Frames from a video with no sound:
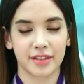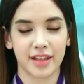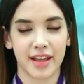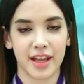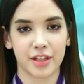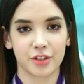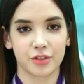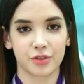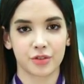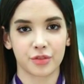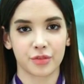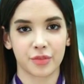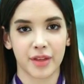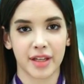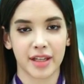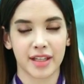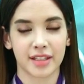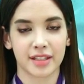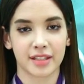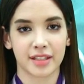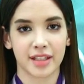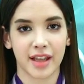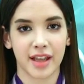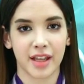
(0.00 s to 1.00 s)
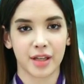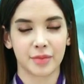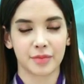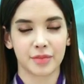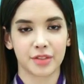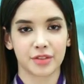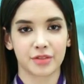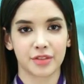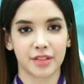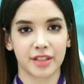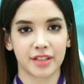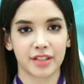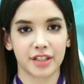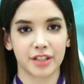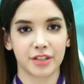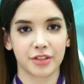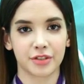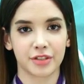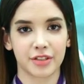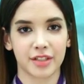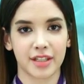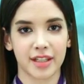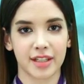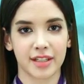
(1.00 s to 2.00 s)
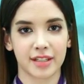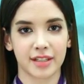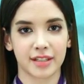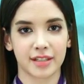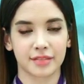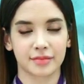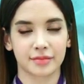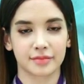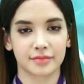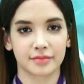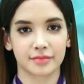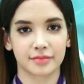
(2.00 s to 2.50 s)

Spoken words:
natural ways to help strengthen your teeth.